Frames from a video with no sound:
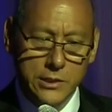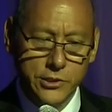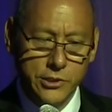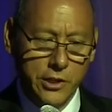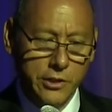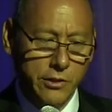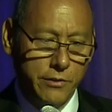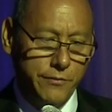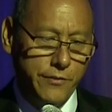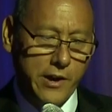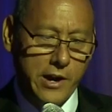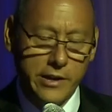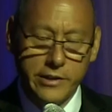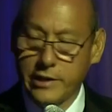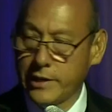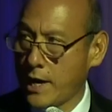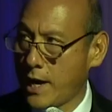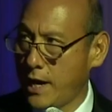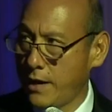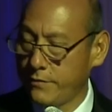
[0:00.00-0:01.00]
Son, your
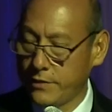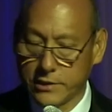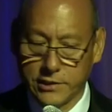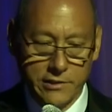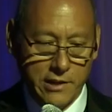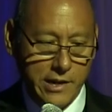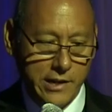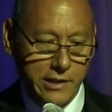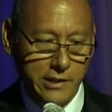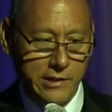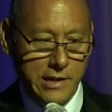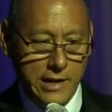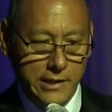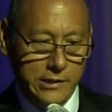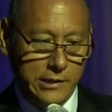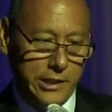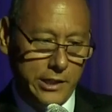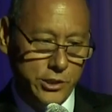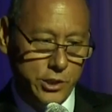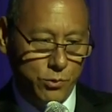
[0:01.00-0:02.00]
father and I have decided
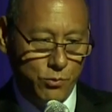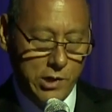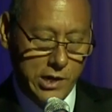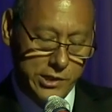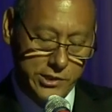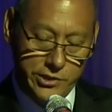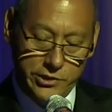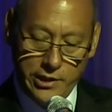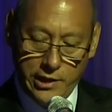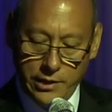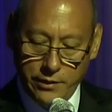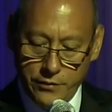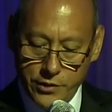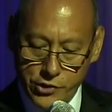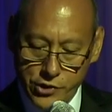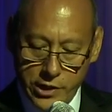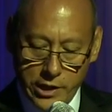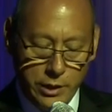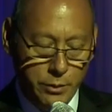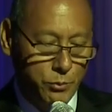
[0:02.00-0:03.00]
not to let you watch
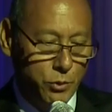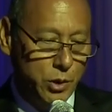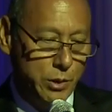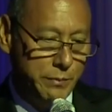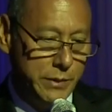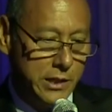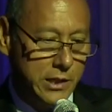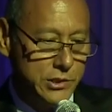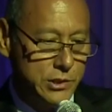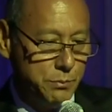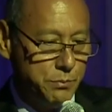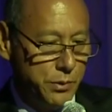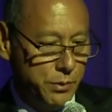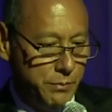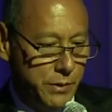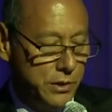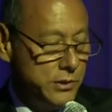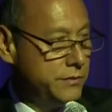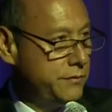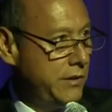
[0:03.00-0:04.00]
television anymore because it
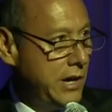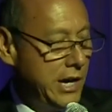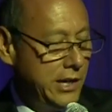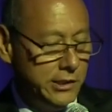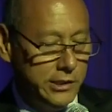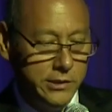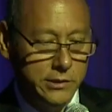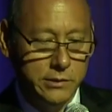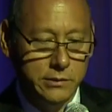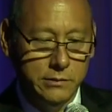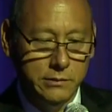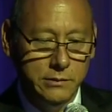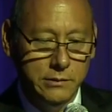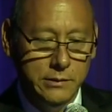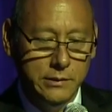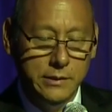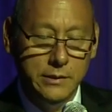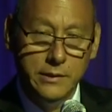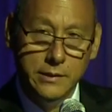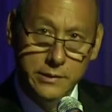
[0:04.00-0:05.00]
promotes violence.
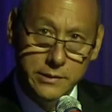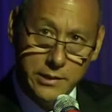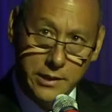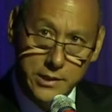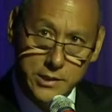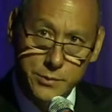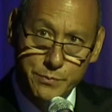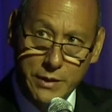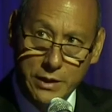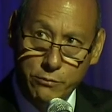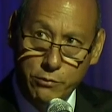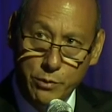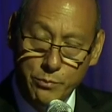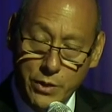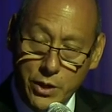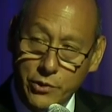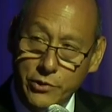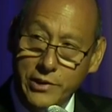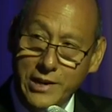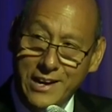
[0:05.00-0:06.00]
Touch my
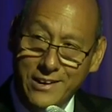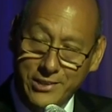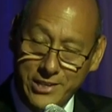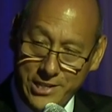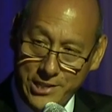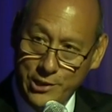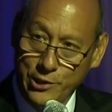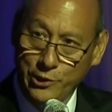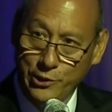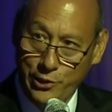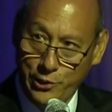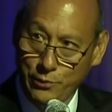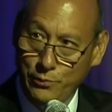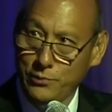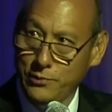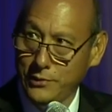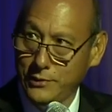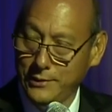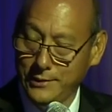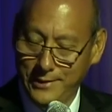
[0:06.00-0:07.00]
remote and I'll kill
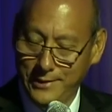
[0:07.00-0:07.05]
you.